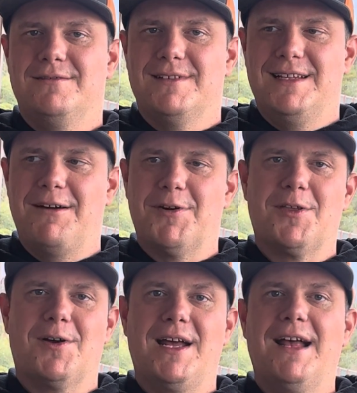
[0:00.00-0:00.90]
I never
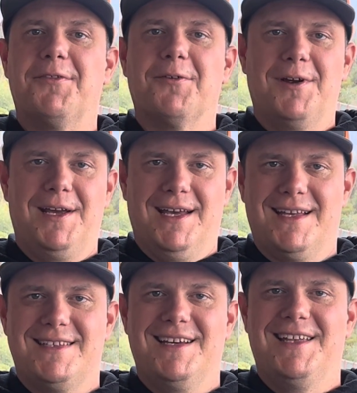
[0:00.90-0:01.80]
thought I'd have three. I
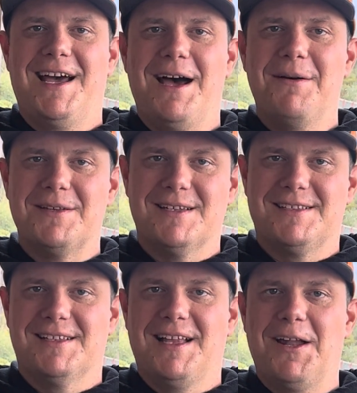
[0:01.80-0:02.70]
can tell you that
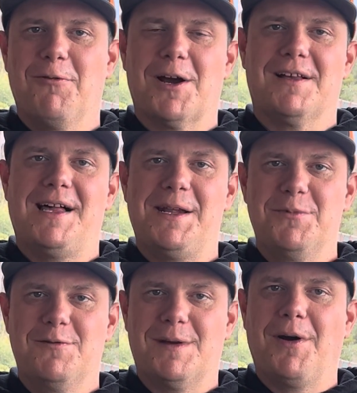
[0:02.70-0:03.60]
it's a lot of work, a lot of
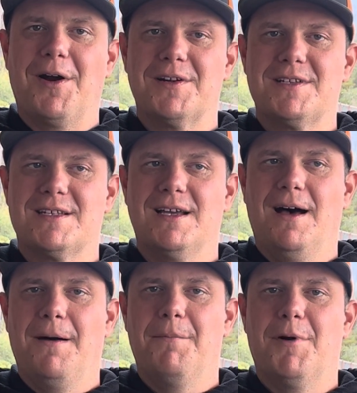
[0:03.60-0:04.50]
moving parts,
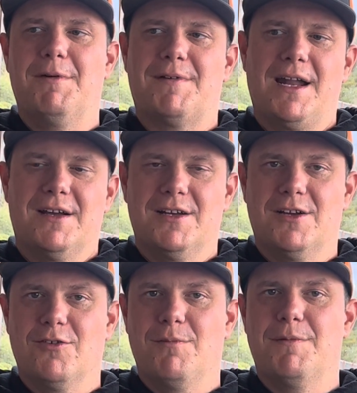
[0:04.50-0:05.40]
but we've got a
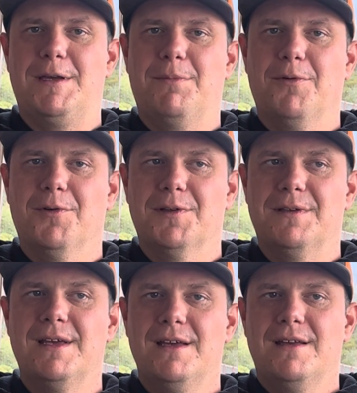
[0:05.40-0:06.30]
good group of people,
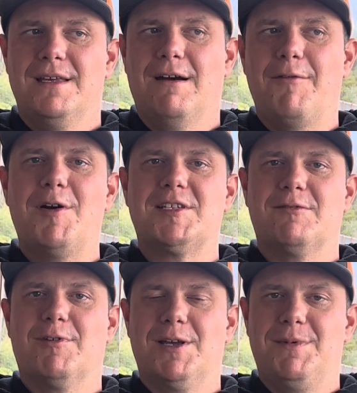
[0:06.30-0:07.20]
and I've always
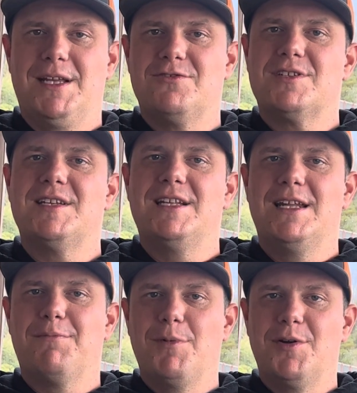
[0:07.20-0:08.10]
really been interested in
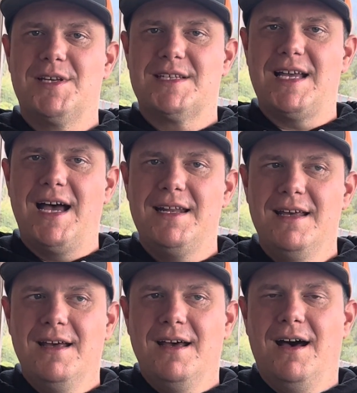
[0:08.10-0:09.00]
the promoting
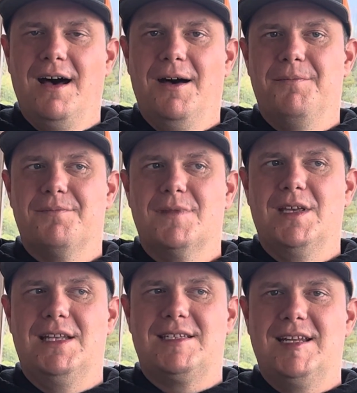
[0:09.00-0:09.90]
side.
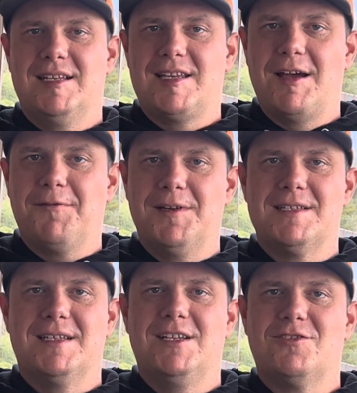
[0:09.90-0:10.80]
It definitely
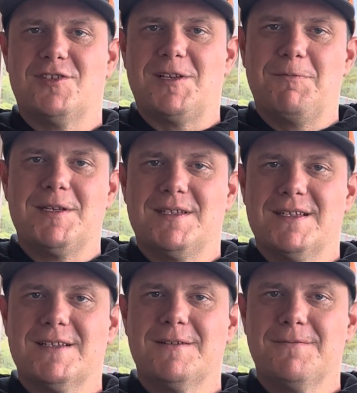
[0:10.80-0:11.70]
is an interesting business.